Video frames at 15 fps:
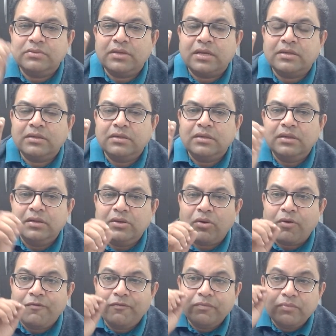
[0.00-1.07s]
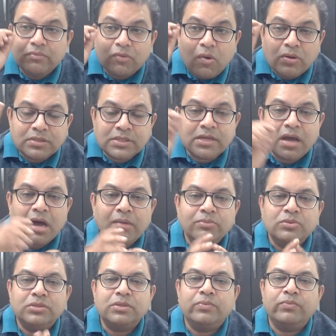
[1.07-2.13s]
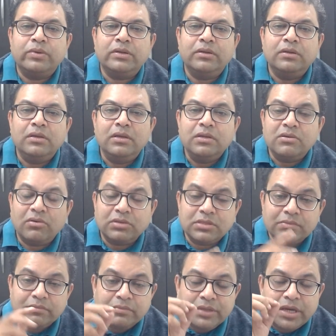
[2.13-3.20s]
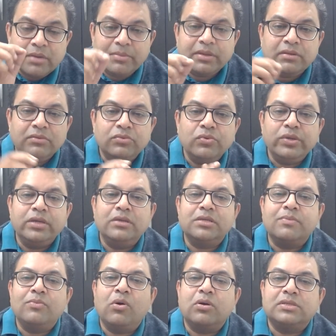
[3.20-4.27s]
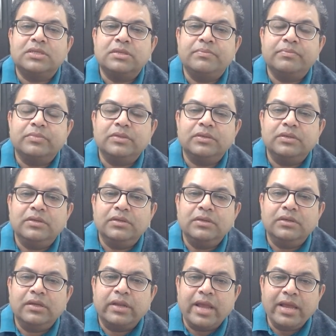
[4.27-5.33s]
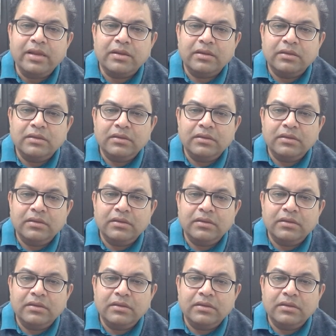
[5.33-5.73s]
that of causing harm to someone or becoming doing some gossip, right?